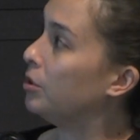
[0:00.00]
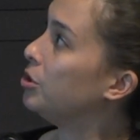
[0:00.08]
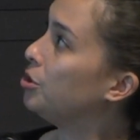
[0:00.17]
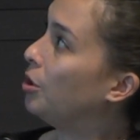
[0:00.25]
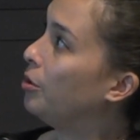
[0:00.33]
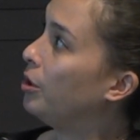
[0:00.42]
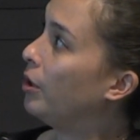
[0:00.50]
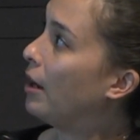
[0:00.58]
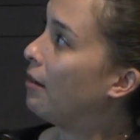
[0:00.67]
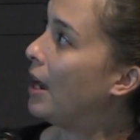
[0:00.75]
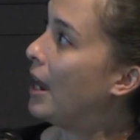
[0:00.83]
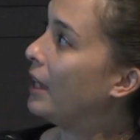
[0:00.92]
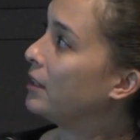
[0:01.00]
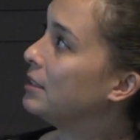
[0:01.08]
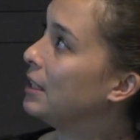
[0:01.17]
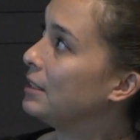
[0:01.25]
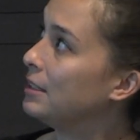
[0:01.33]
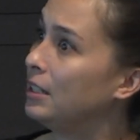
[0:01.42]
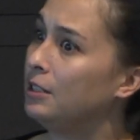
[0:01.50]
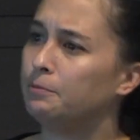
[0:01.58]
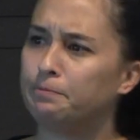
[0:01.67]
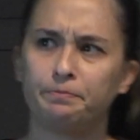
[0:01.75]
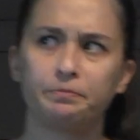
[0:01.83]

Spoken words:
to show you how to access it.